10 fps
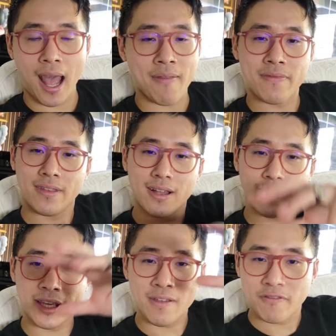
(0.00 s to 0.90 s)
and
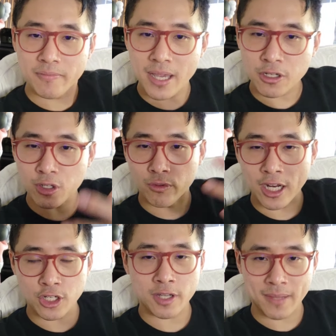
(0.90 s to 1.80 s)
the informational
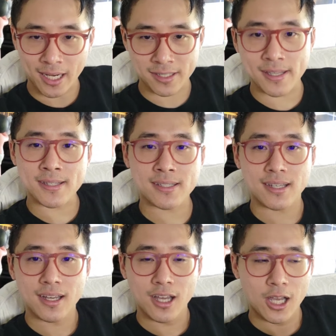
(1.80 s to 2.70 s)
regime that exists